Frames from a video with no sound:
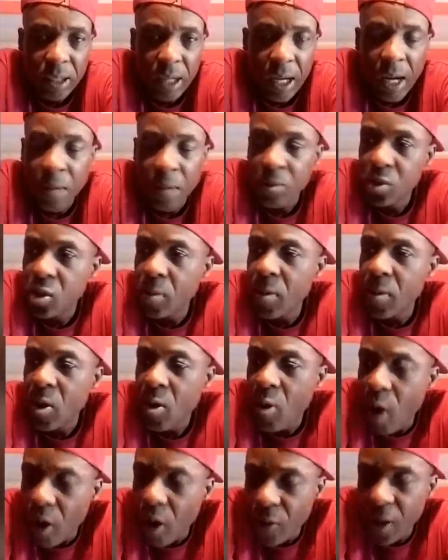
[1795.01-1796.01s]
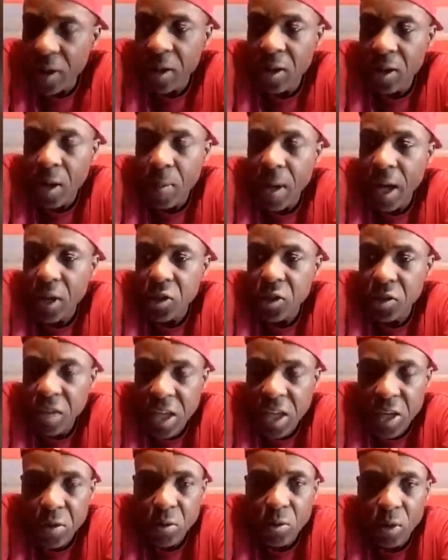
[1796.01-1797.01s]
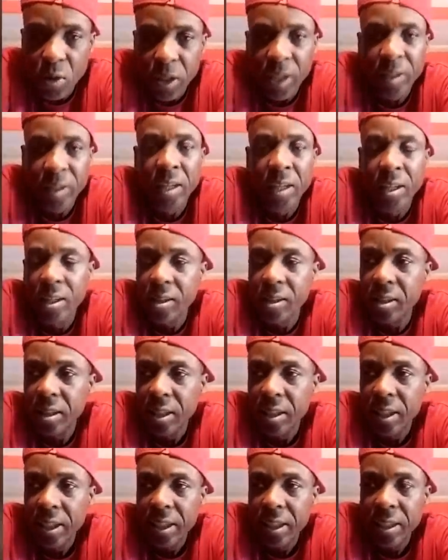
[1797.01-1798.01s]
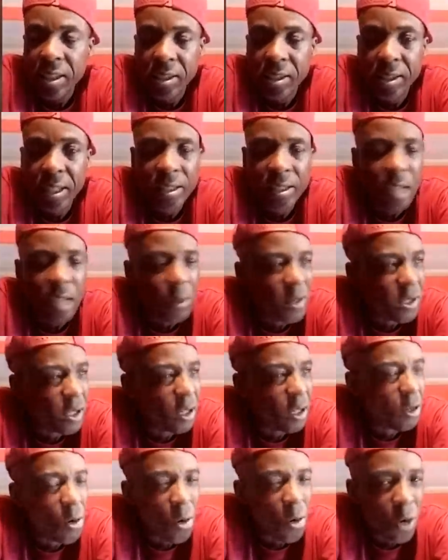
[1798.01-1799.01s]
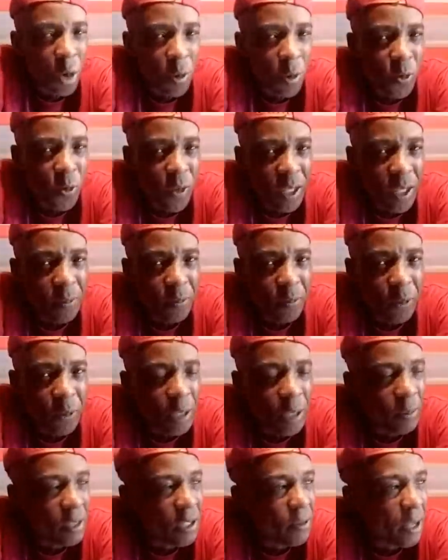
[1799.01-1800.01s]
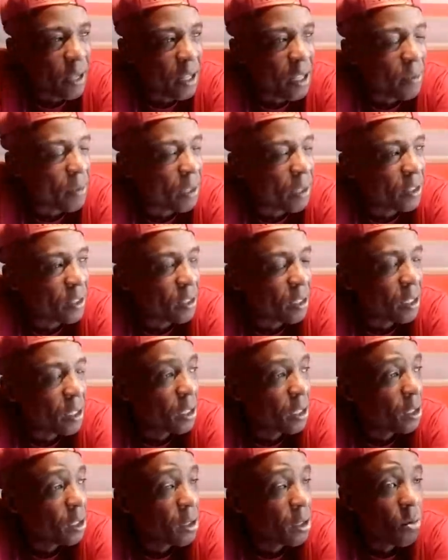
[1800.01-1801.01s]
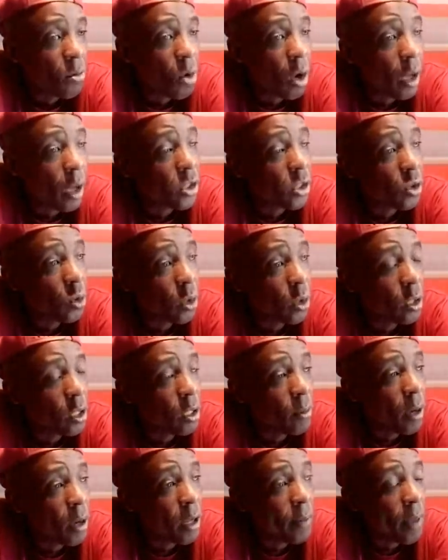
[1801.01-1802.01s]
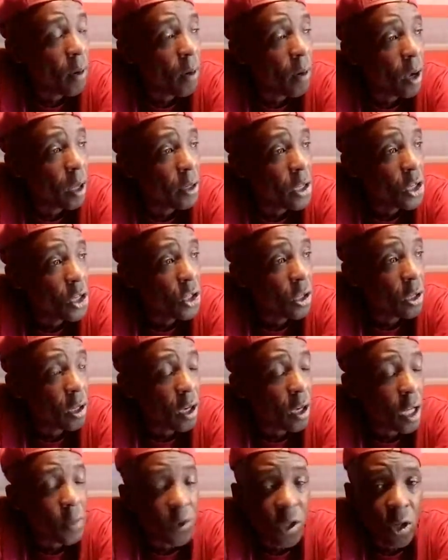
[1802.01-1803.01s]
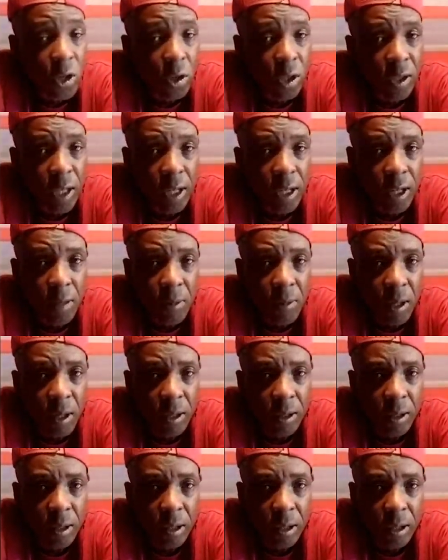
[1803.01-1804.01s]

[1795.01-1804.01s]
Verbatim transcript: And so I go over there and I ask D-Road, that are the, see selector, I say, oh, come, Philip, Philip leave there, man. Why Squiddly, the man, and I want DJ, and I call him say, you go take them, man.